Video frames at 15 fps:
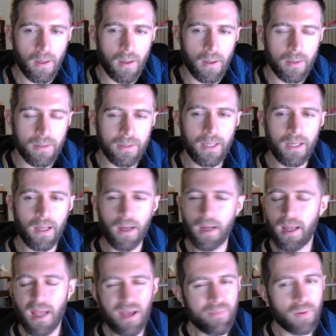then I
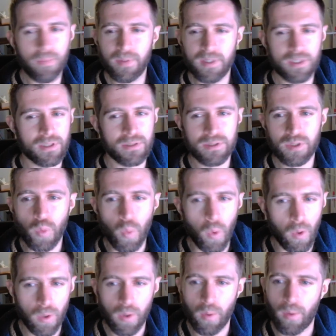have permission to
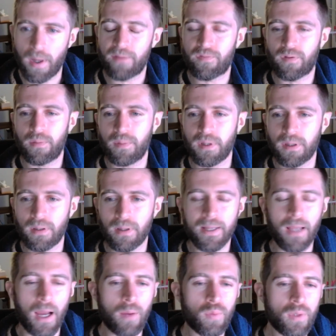walk away from it.
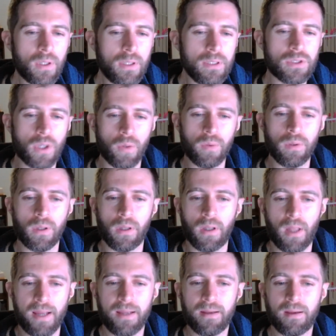Like, I really don't
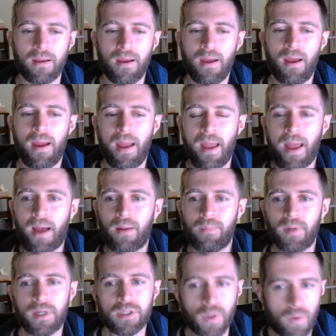like how
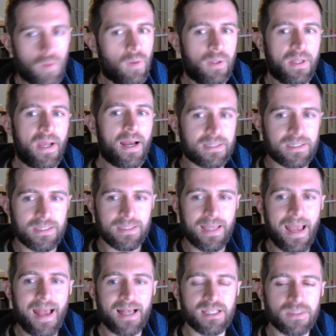much early access
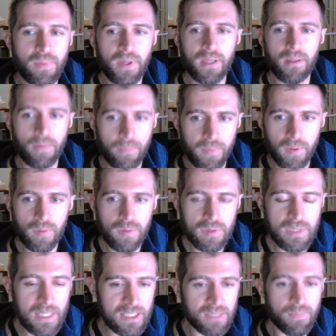has been
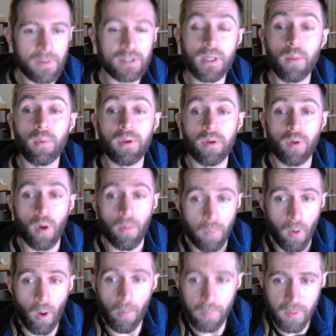abused, especially when you got
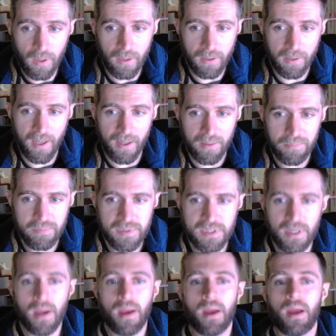popular games.
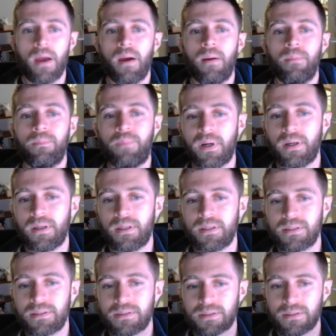
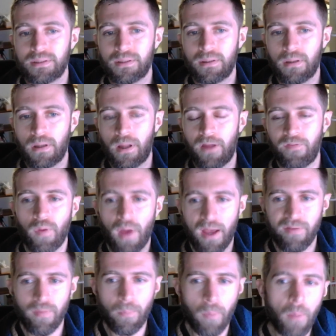But if you
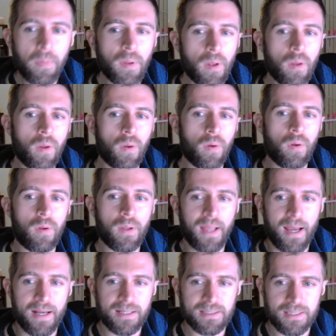have a popular early
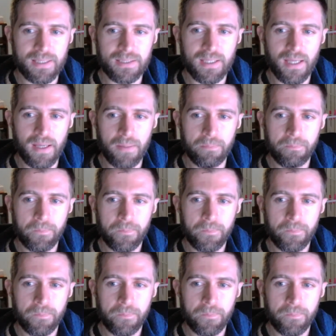access game